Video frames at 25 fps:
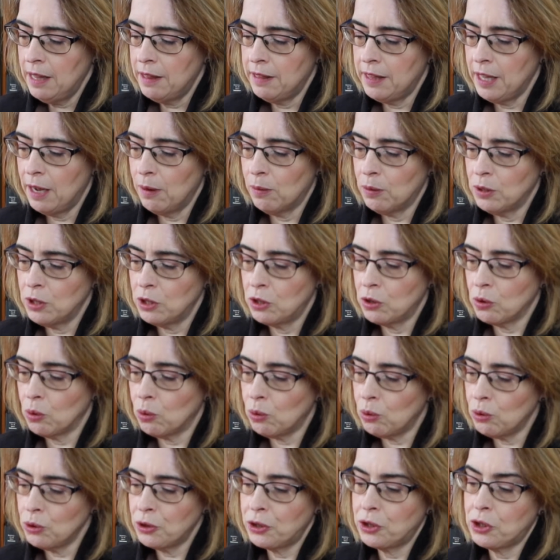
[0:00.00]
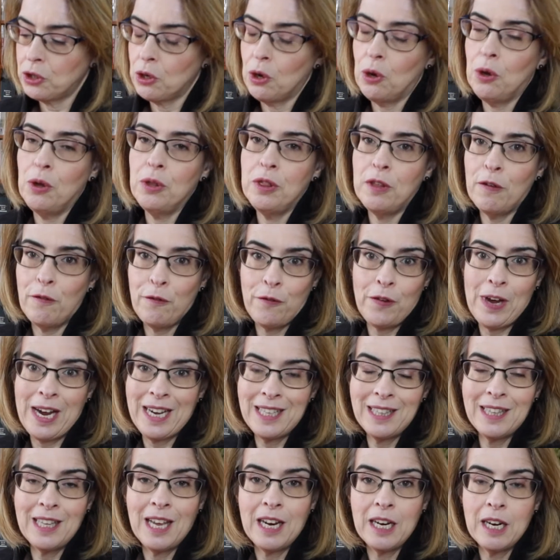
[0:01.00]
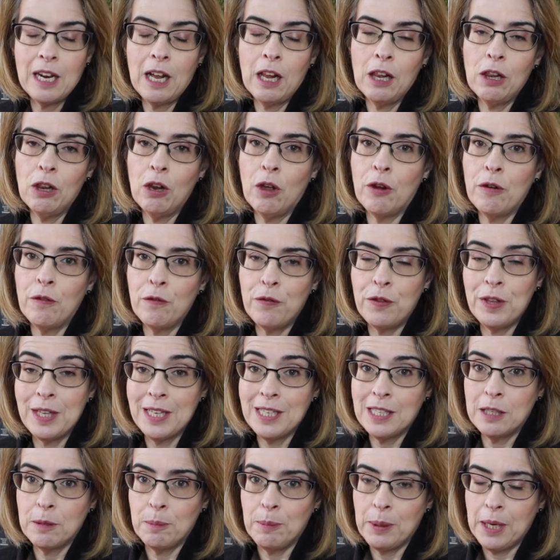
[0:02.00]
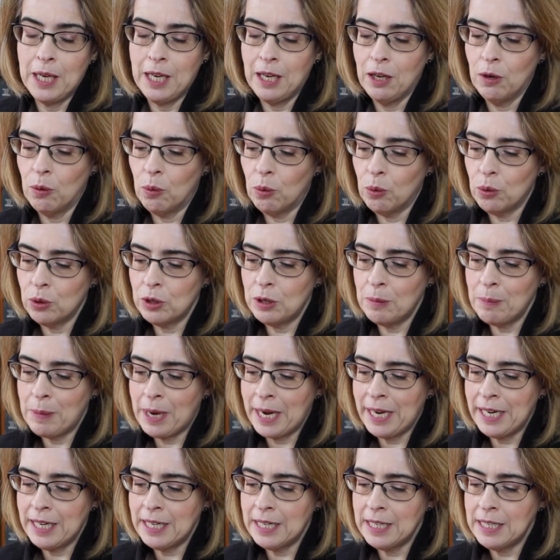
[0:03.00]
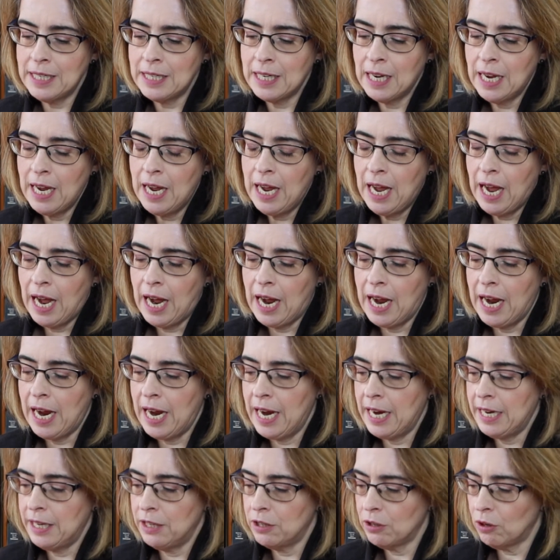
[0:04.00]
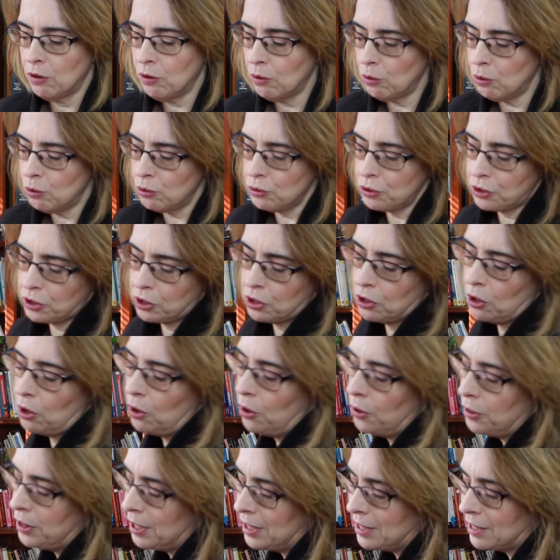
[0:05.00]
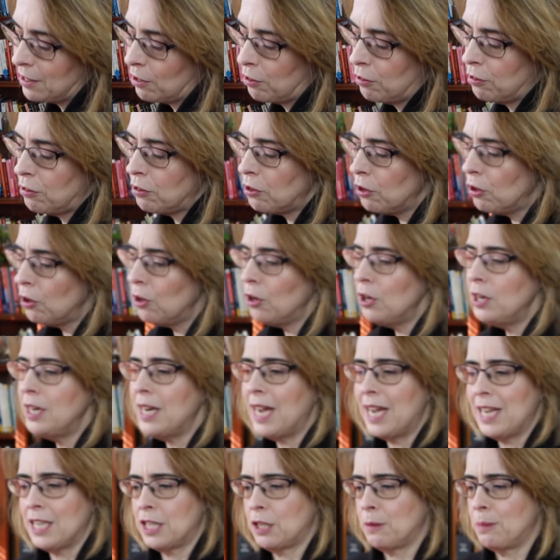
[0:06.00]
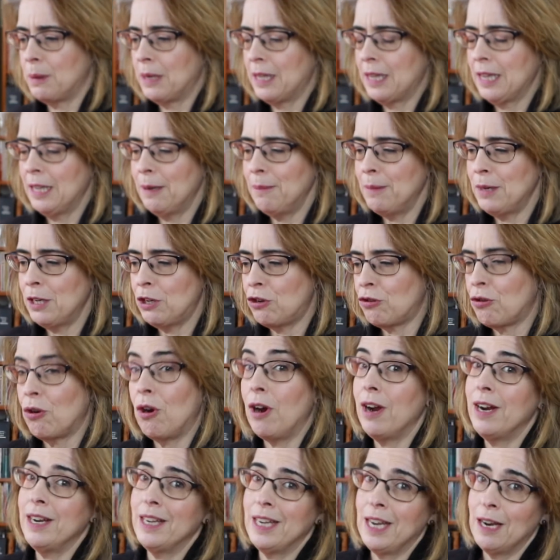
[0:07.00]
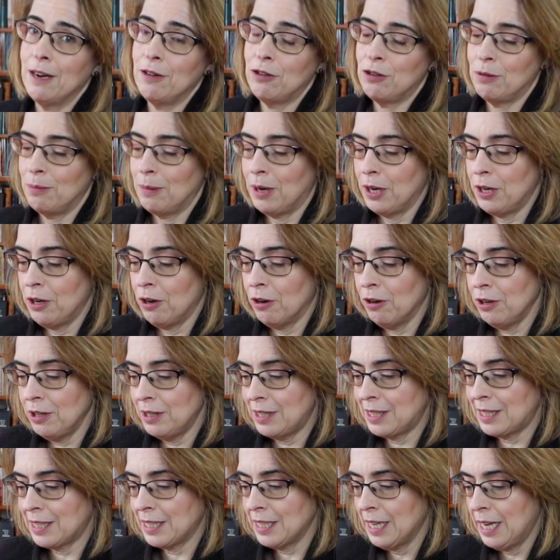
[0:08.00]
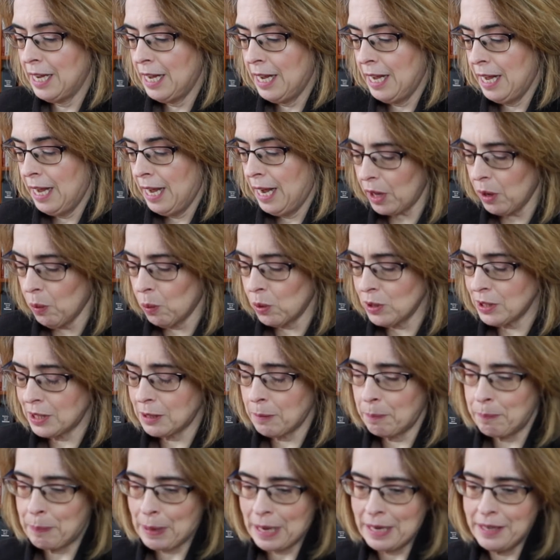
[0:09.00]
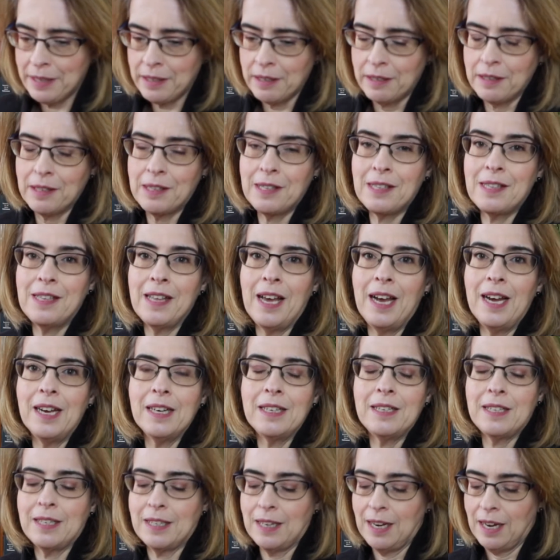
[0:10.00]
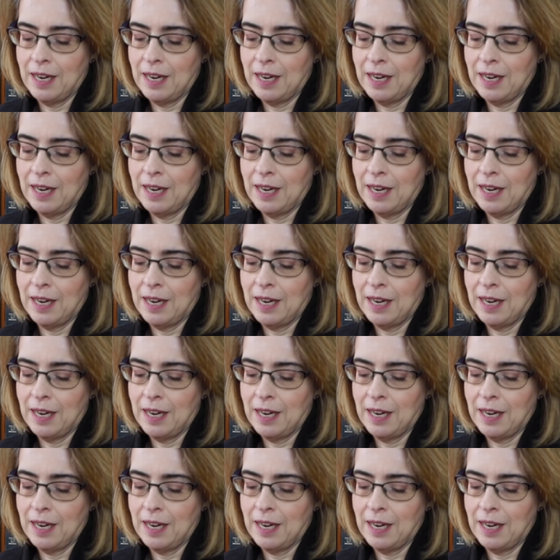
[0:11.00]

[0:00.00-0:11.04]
There was also the fact that a lot of things are being automated, and also there's a third aspect, let me try and get to my notes, was abundance, that